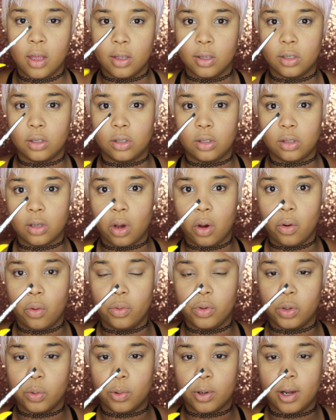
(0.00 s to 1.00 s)

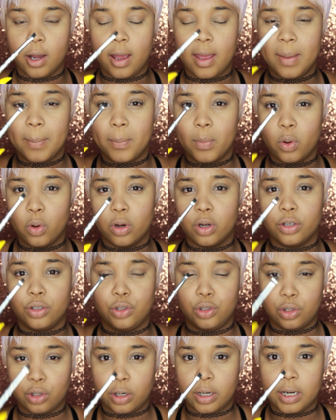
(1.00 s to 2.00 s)
So you want a more
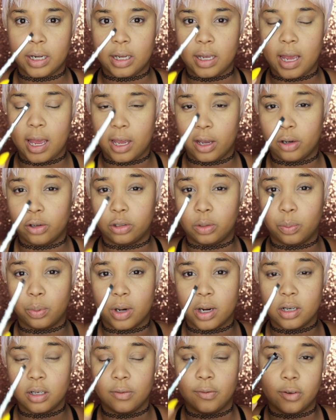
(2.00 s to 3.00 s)
sturdy angled
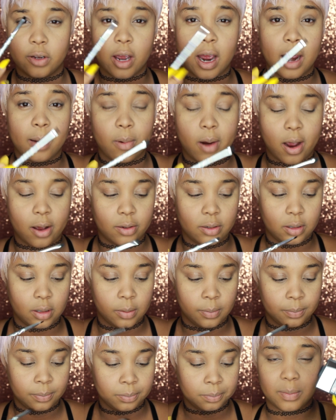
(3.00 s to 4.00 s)
brush for your eyebrows.
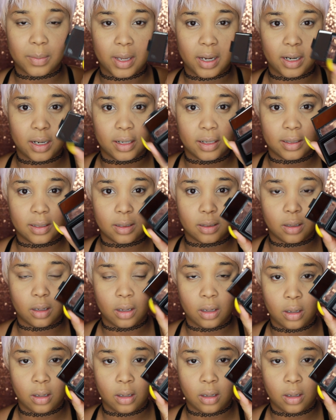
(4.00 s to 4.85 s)
Cosmetics